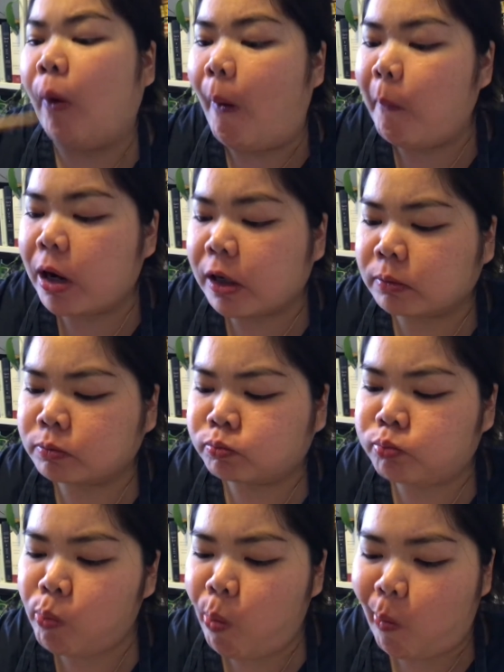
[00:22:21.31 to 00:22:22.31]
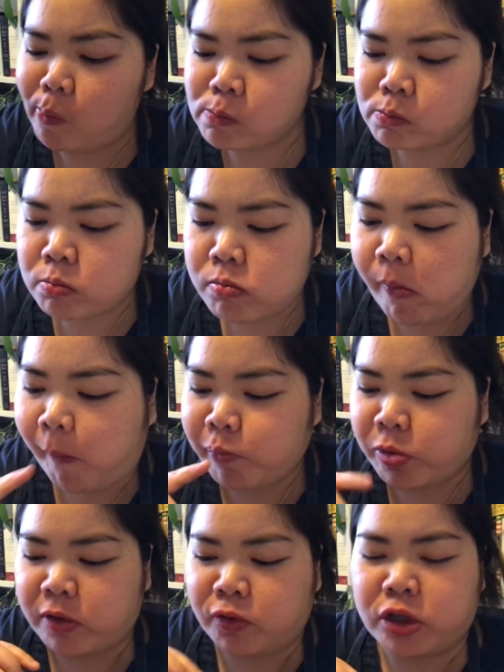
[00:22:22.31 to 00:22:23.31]
but
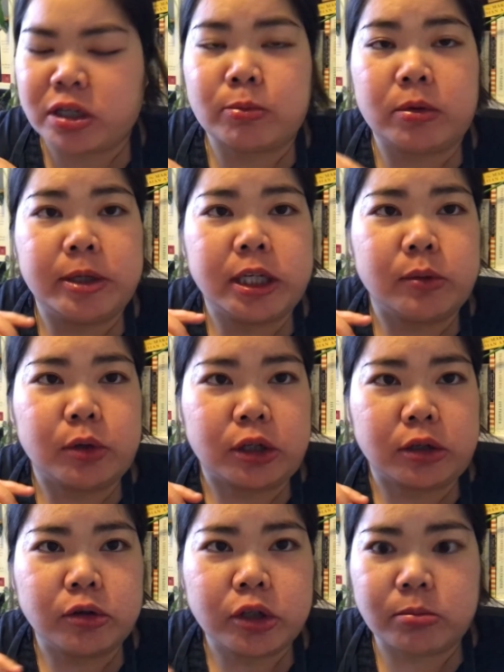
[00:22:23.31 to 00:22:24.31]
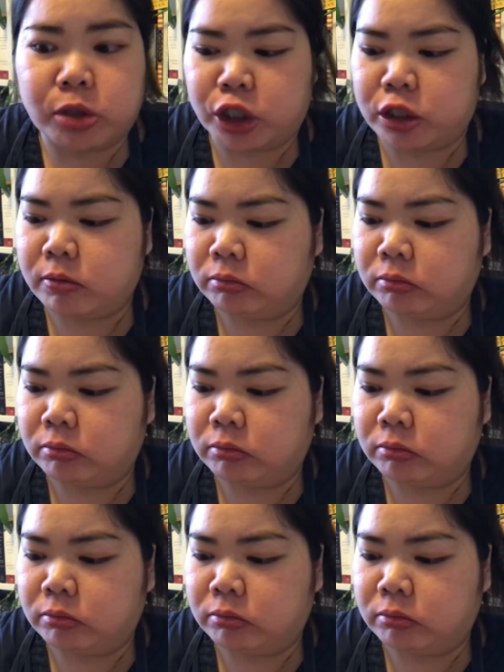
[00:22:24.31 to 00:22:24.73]
the first time we're making it with our own kimchi.